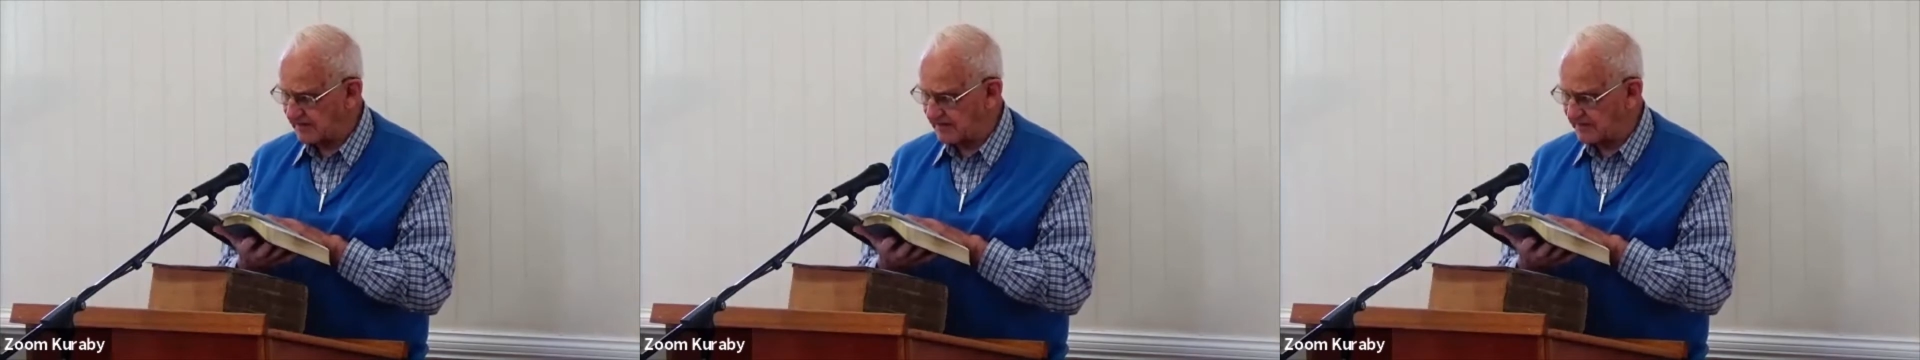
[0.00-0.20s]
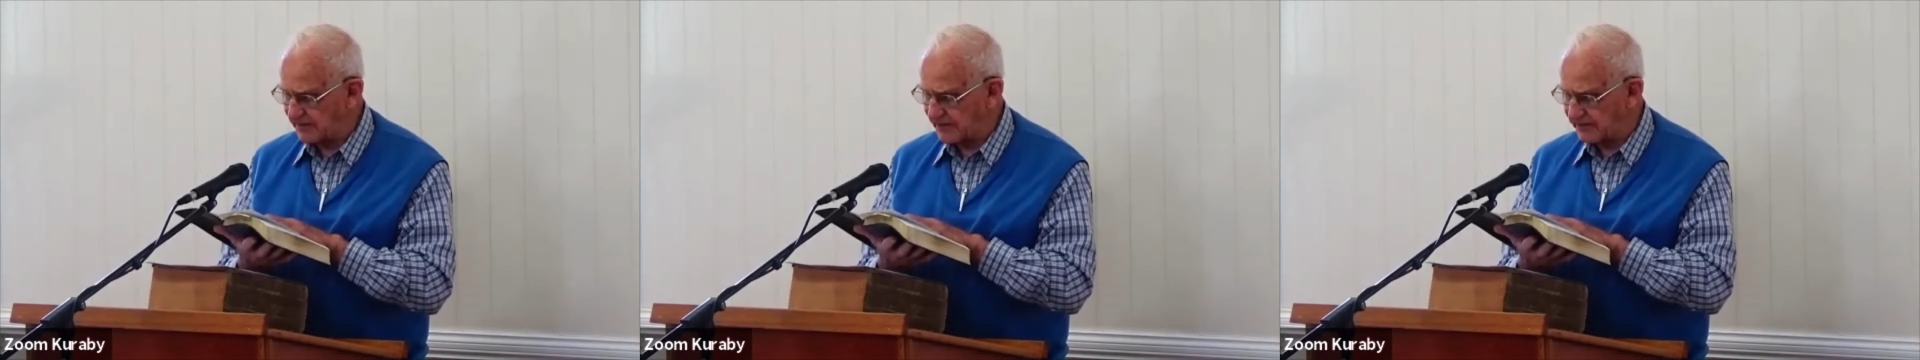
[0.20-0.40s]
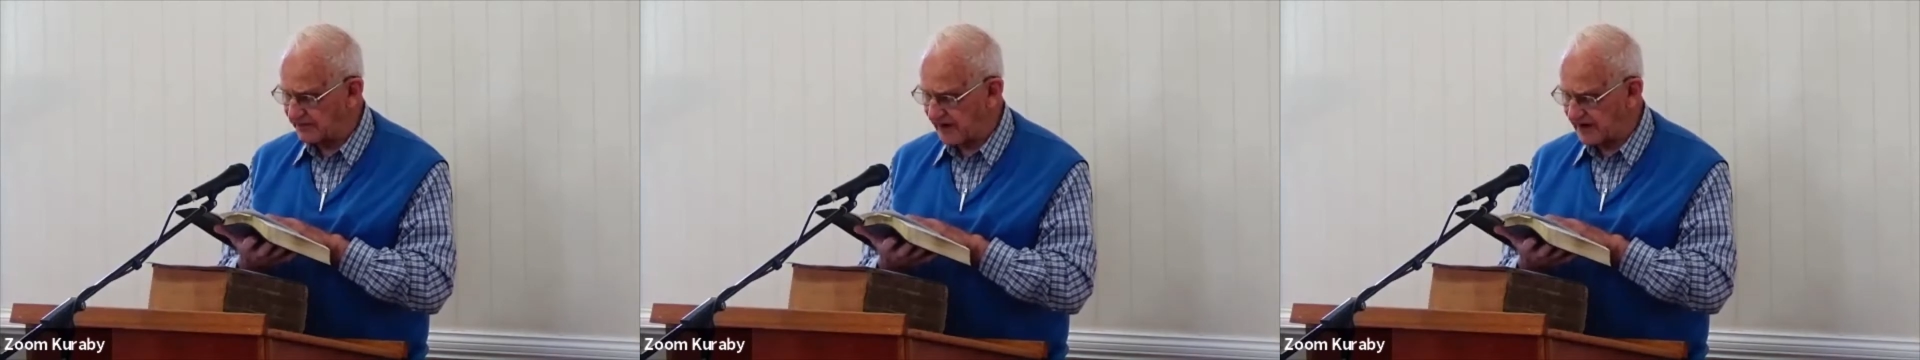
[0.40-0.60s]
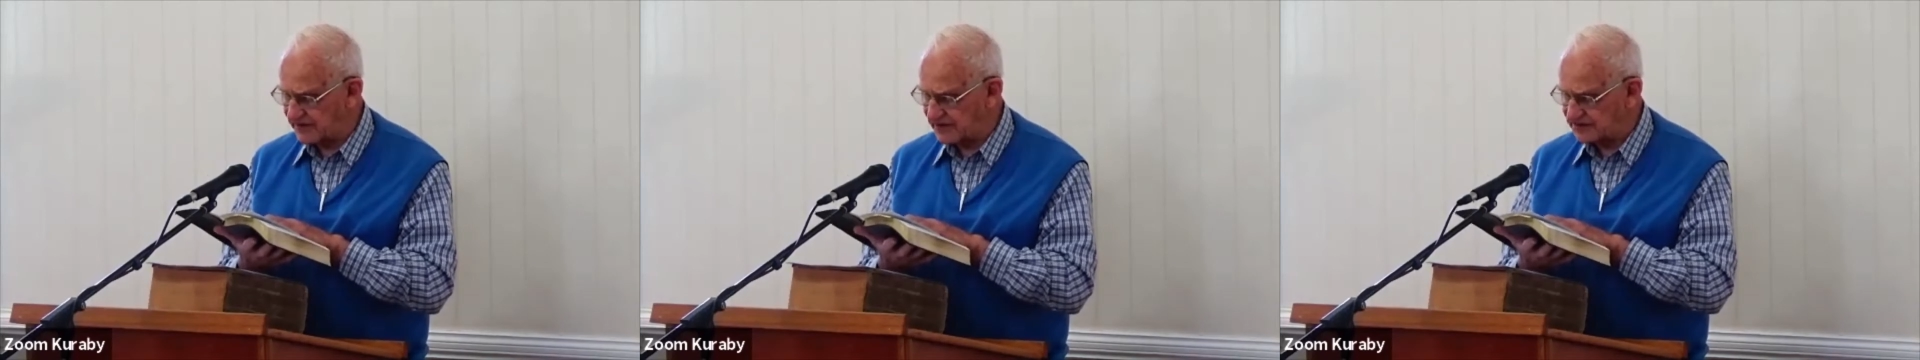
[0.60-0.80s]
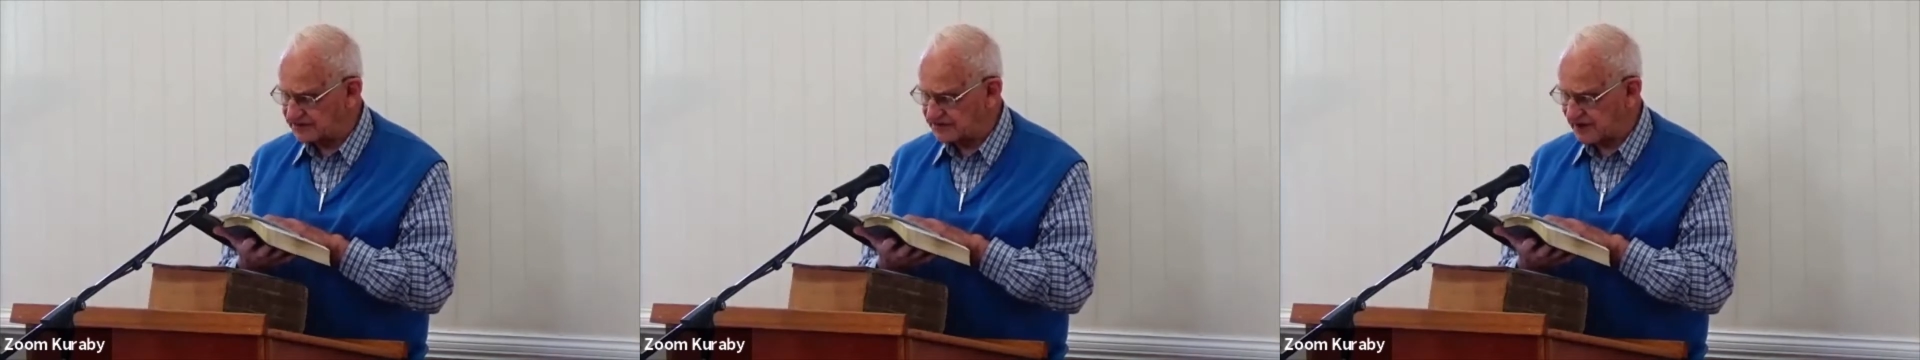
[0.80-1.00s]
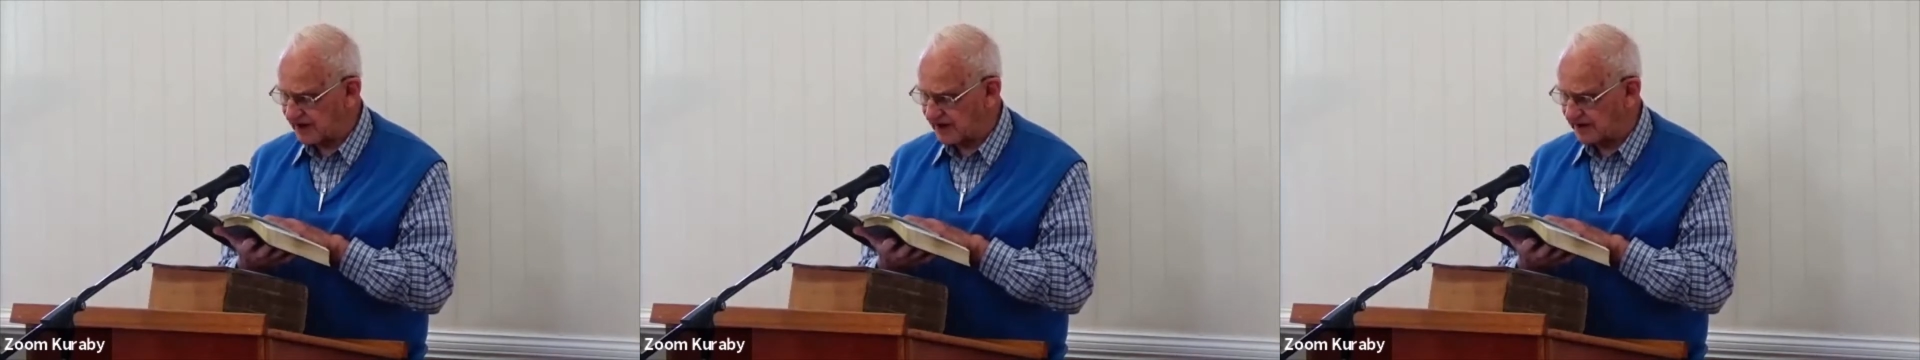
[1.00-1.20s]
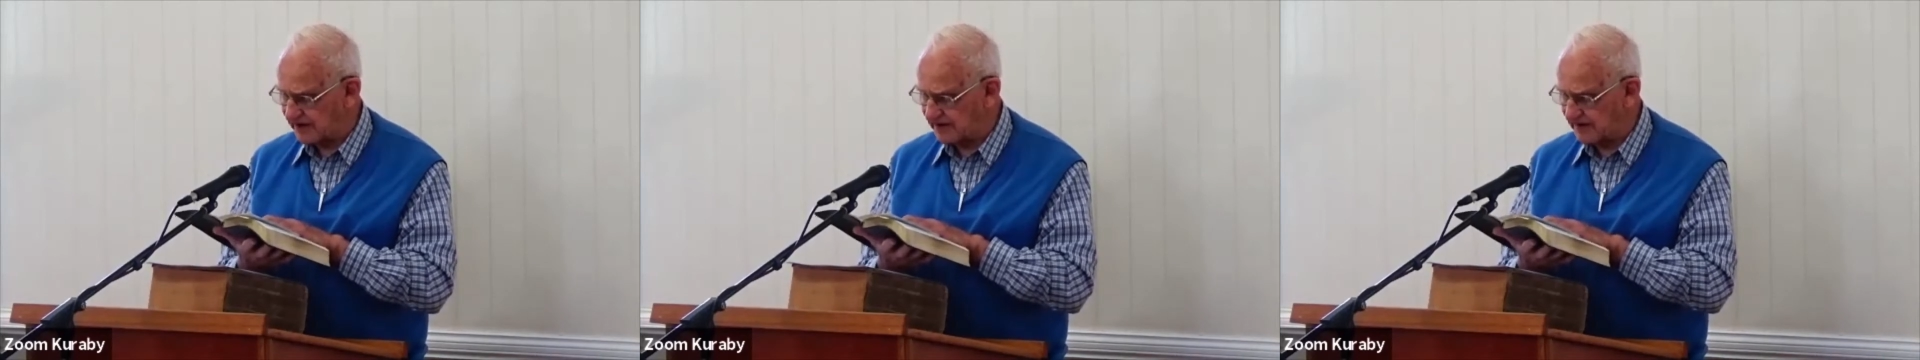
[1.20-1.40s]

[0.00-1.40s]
the Father's Son,